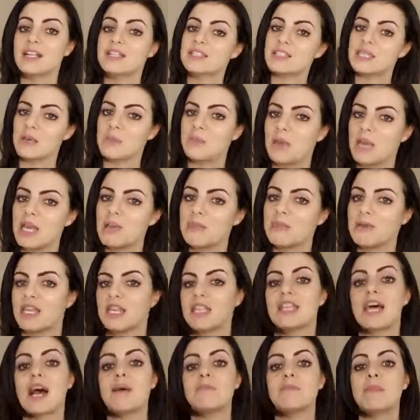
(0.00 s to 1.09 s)
and a
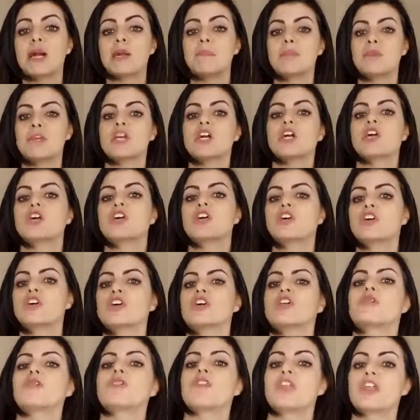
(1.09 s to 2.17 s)
baby. That might be a
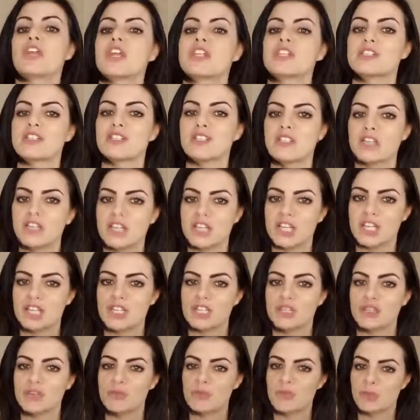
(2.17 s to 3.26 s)
good thing to look
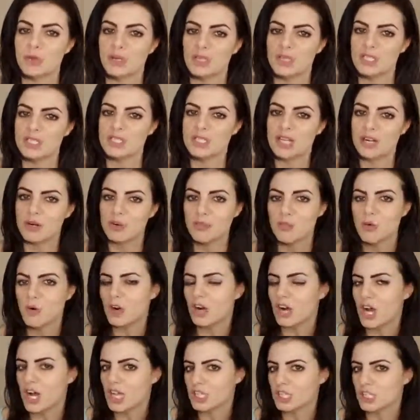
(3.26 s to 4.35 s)
into, birds that are
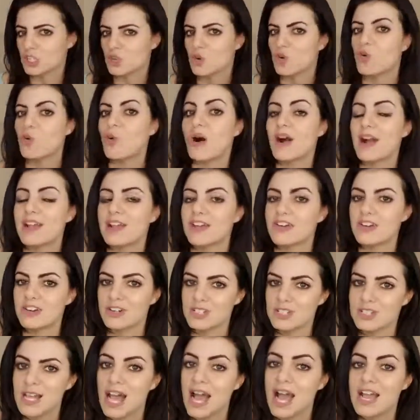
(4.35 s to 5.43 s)
more on the
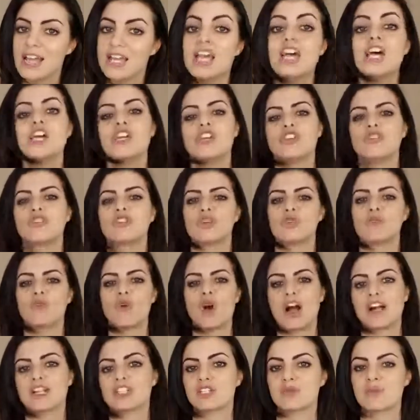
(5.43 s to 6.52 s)
quieter side. You can
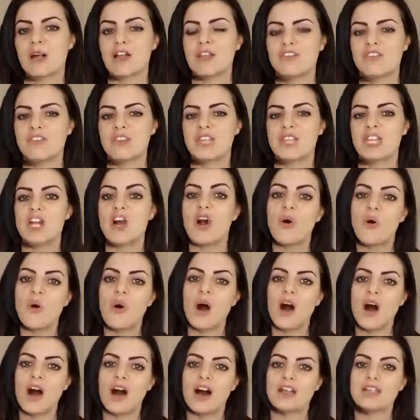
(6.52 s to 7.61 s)
watch my
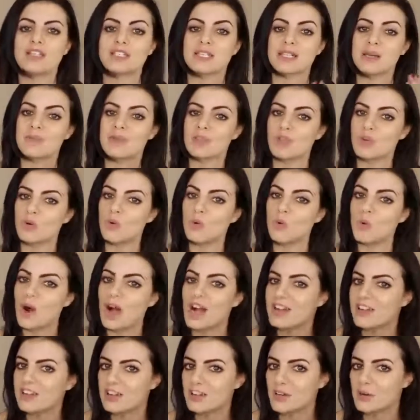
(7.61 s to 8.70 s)
video on some of the
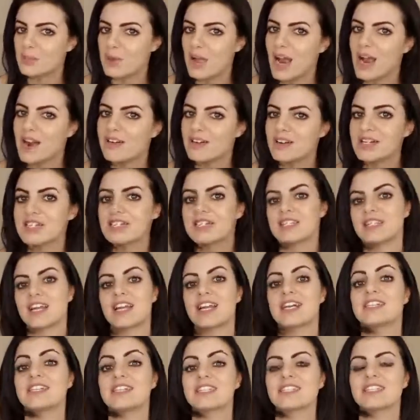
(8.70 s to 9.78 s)
quieter parrots
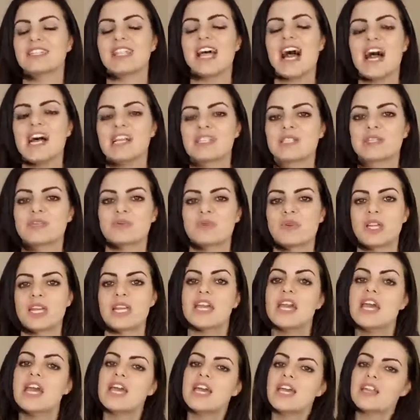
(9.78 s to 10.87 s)
that I did last
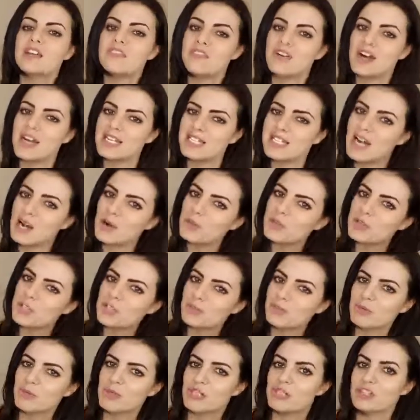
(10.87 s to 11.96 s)
week and find out
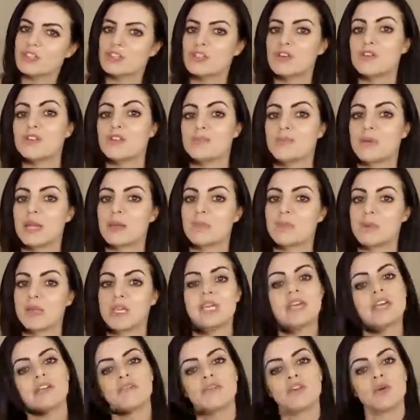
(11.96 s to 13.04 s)
which birds those might
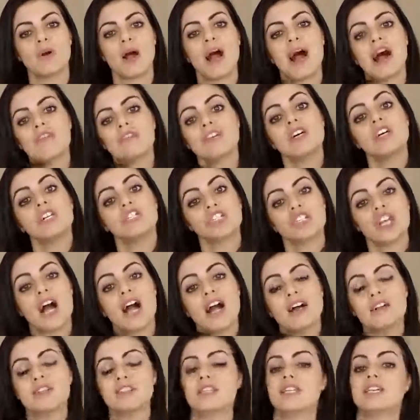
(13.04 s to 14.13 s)
be. If you have a
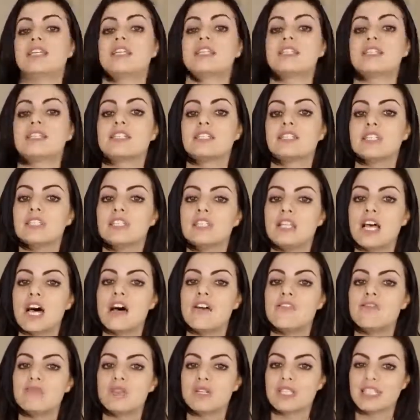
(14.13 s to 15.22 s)
child that is in
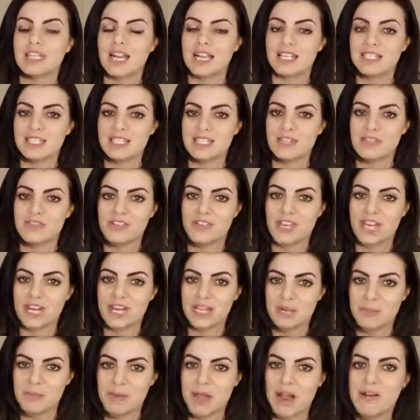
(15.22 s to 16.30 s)
love with the idea of
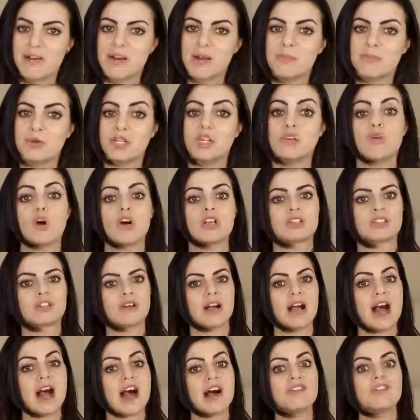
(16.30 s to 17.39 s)
getting a parrot, but you also
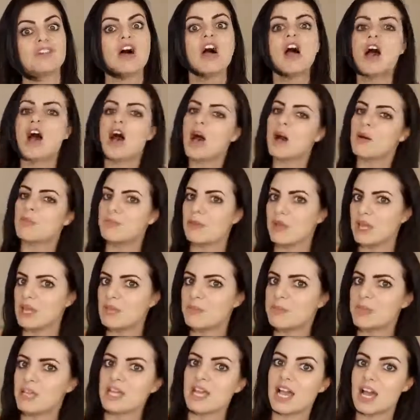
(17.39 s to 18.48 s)
have a
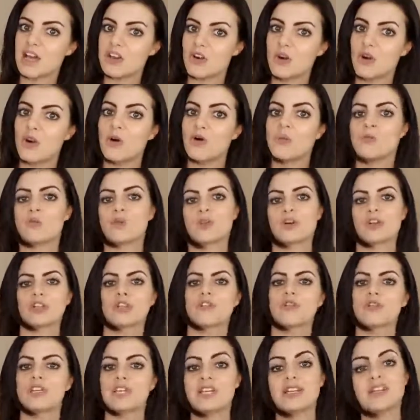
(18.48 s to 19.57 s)
baby at home or
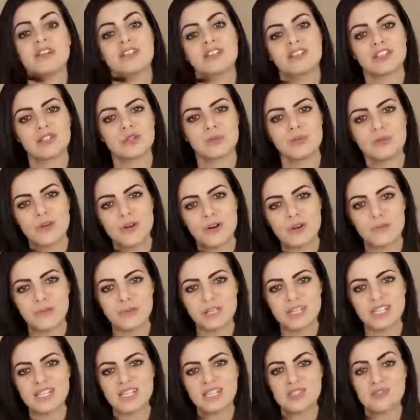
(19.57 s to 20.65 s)
you need a little more
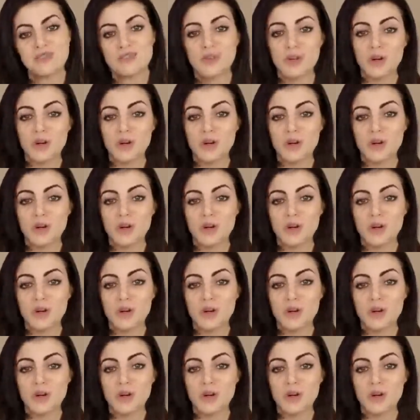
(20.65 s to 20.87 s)
peace